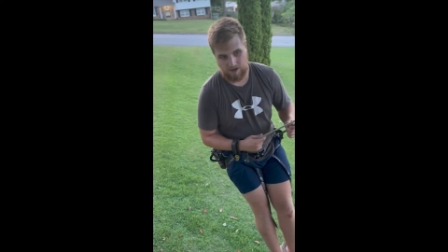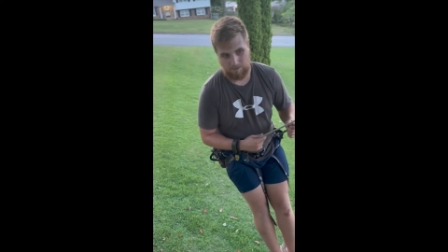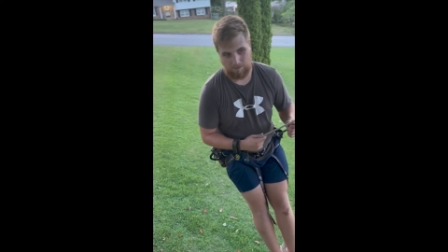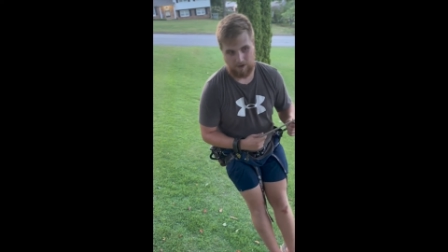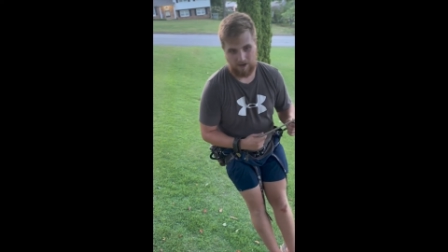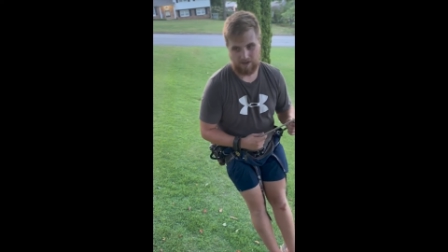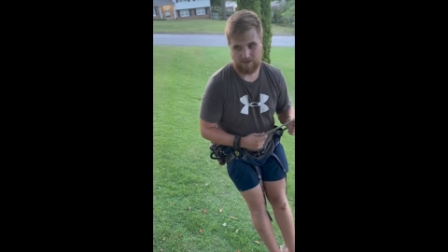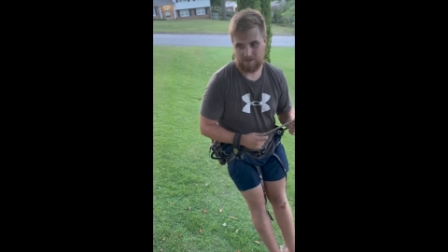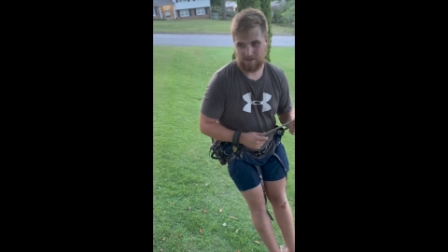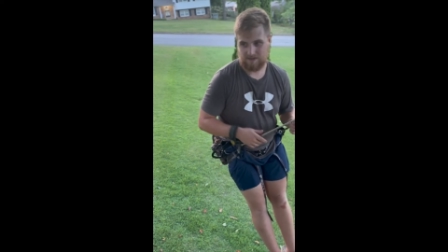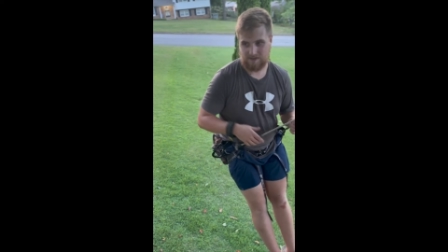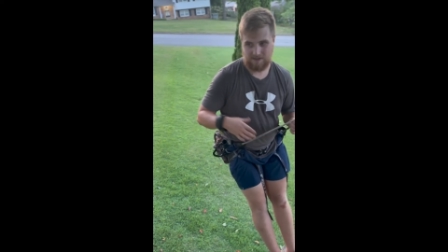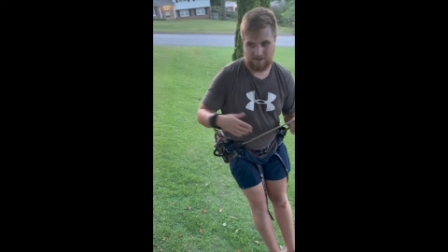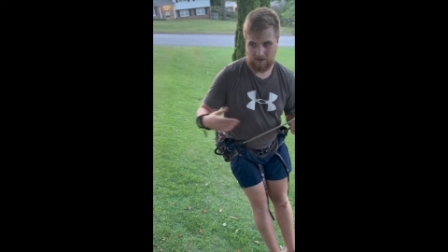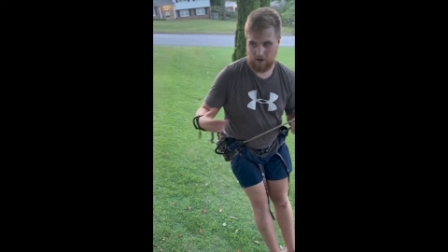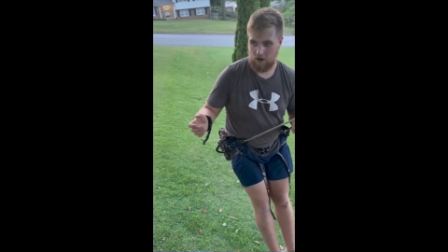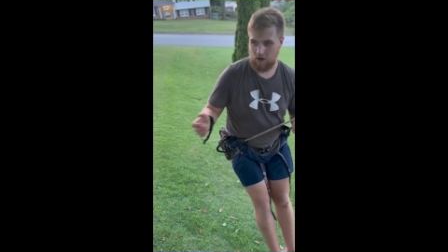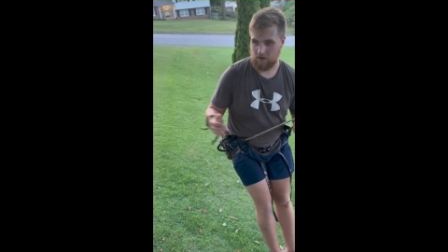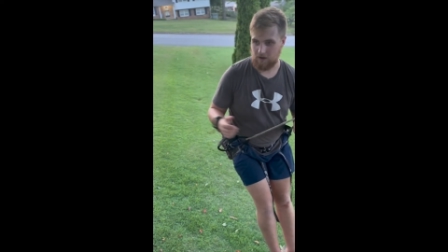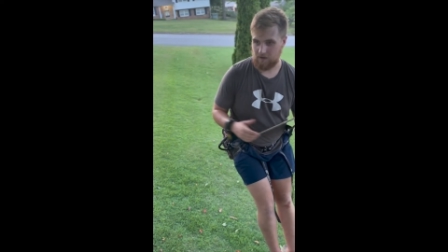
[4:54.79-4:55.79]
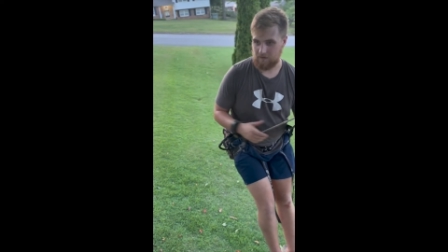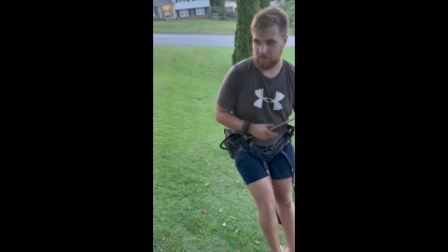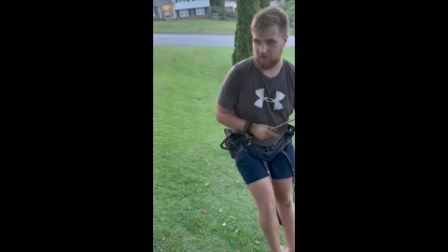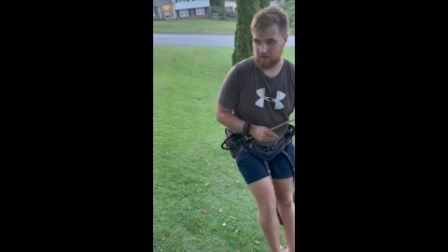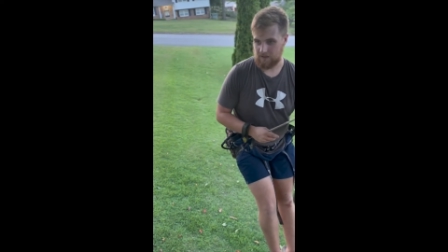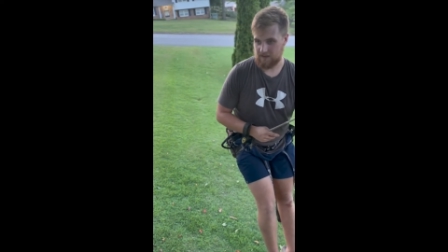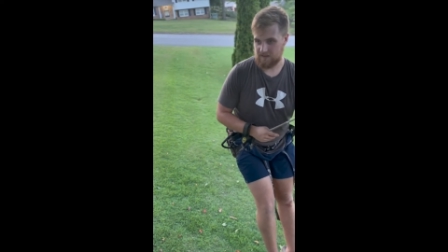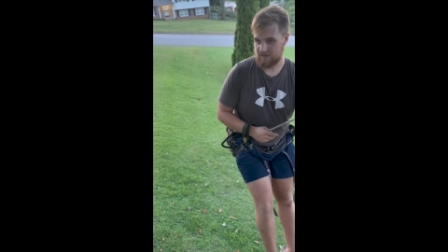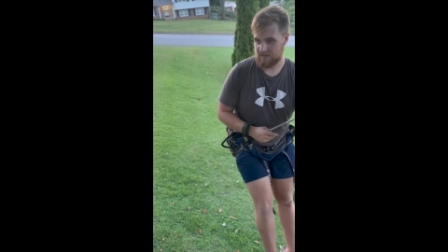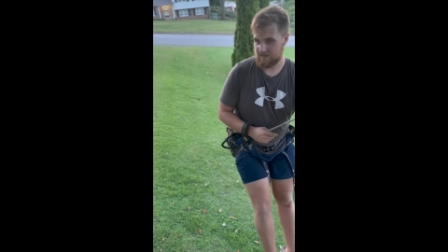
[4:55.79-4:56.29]
Practice all different
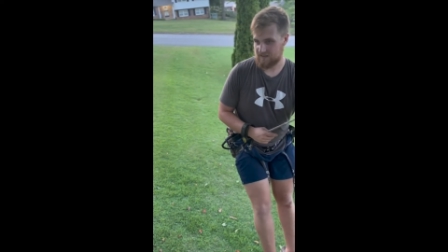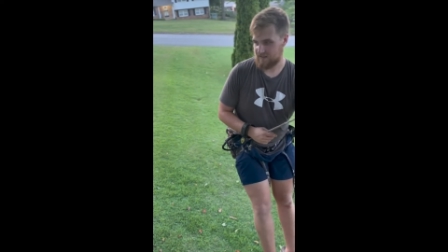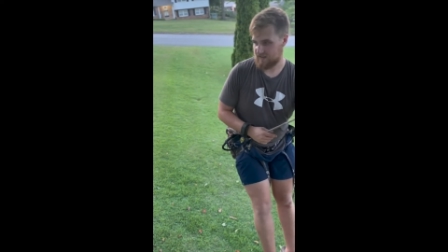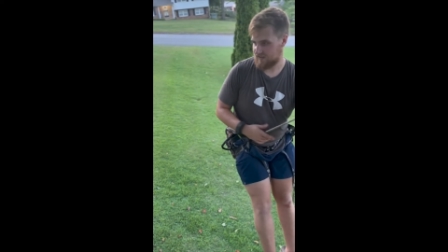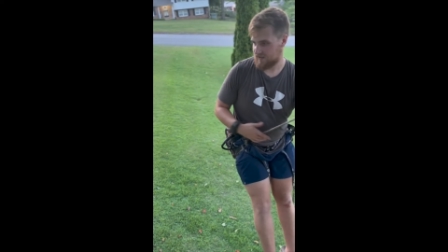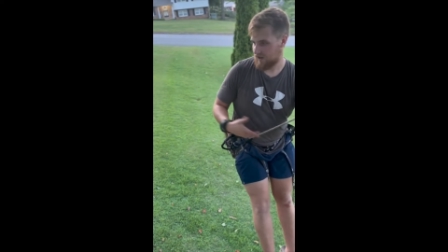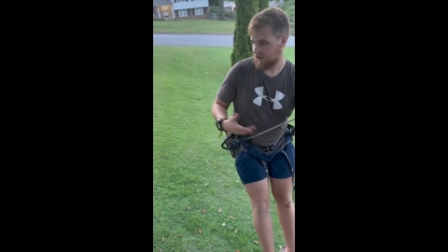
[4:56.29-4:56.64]
distances.